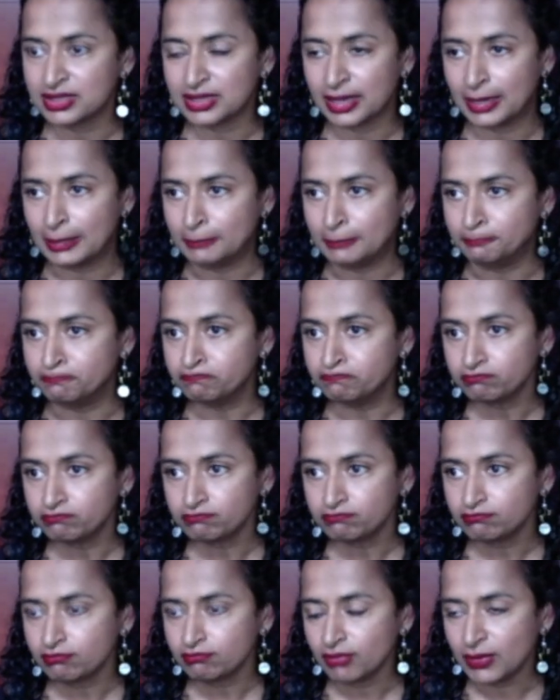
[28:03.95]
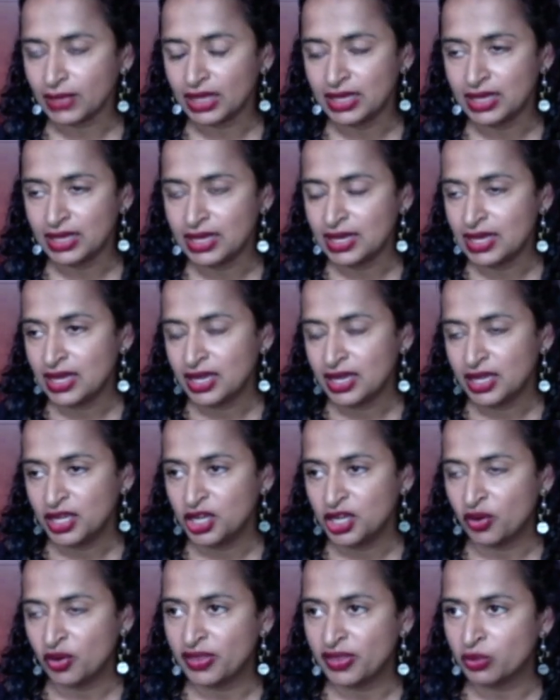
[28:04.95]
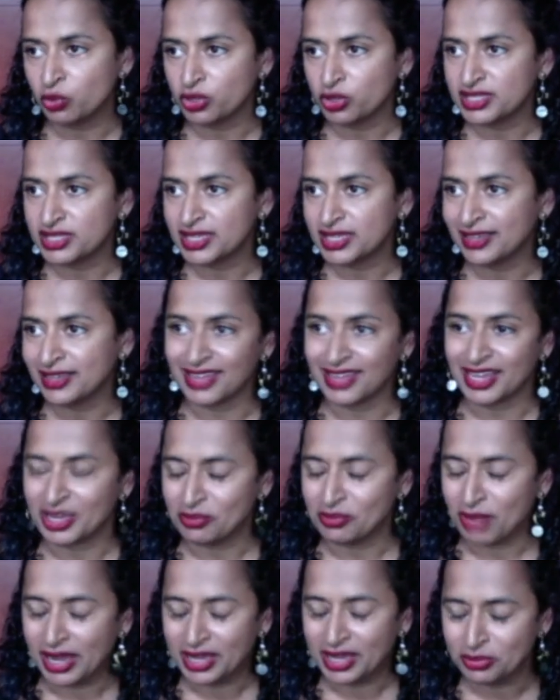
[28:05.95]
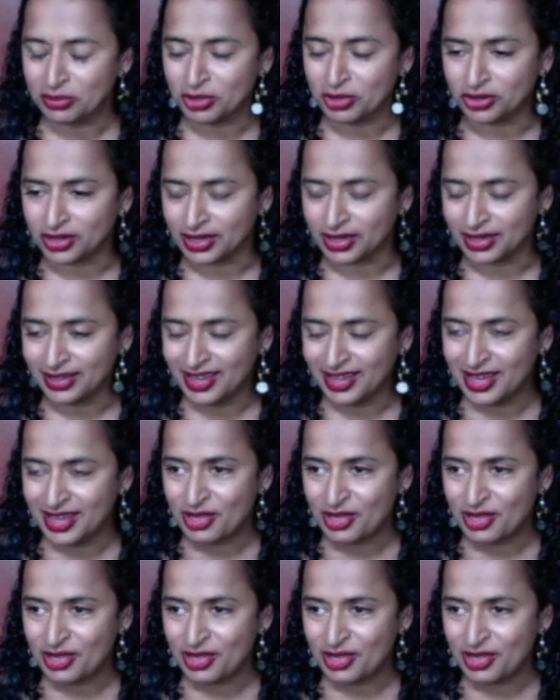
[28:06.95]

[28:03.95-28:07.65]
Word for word: Um, you know, and then we're seeing, like in my community,